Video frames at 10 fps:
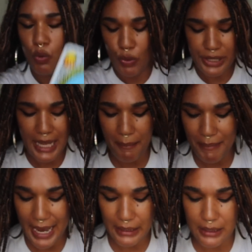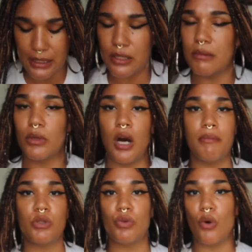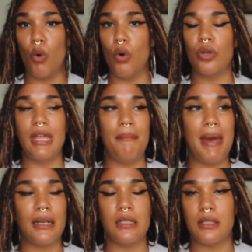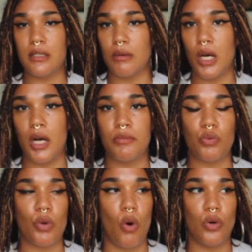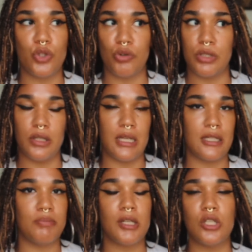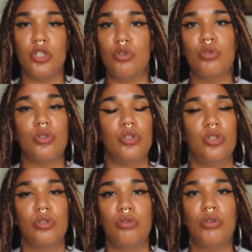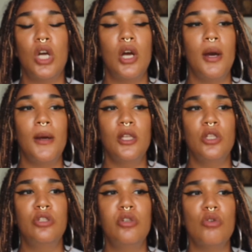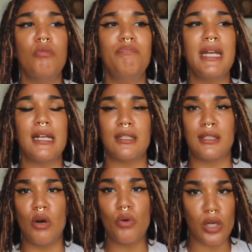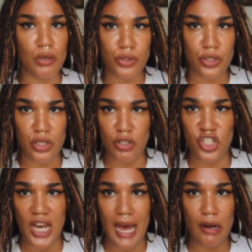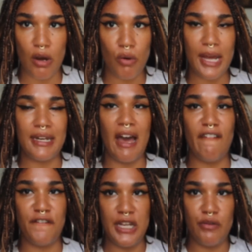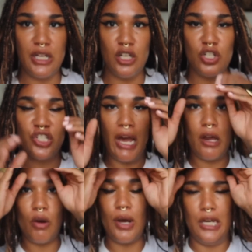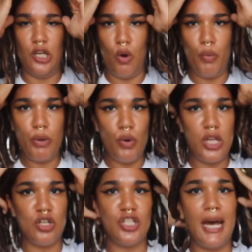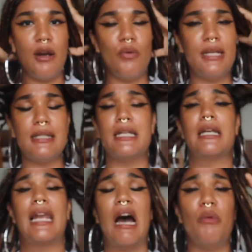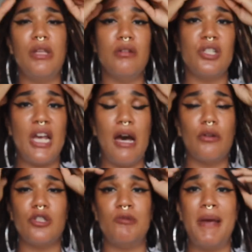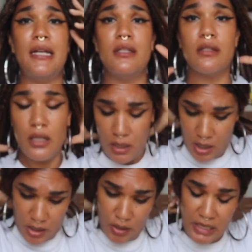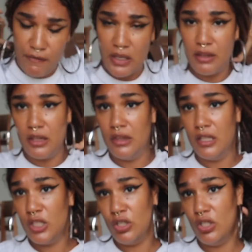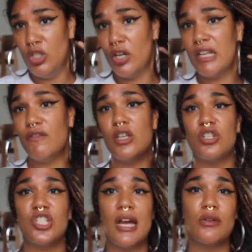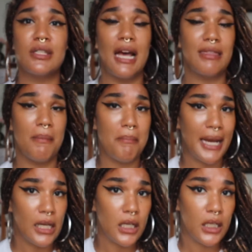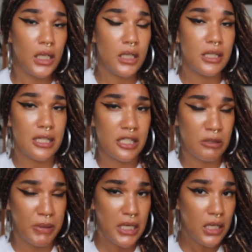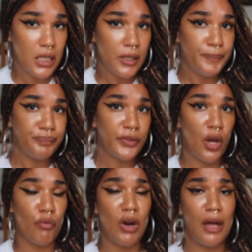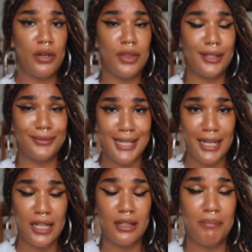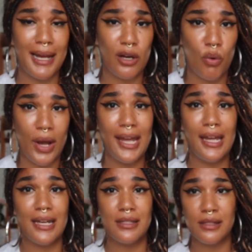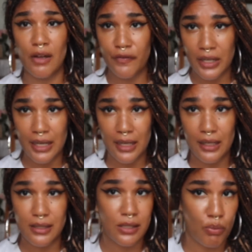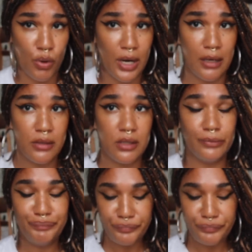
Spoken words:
With that magnetism comes with all sorts of things, because you being so close to your shadow and not fearing your shadow and knowing what your shadow is and allowing your shadow space, you're giving your shadow side the mic to speak rather than taking the mic away and stuffing it somewhere else.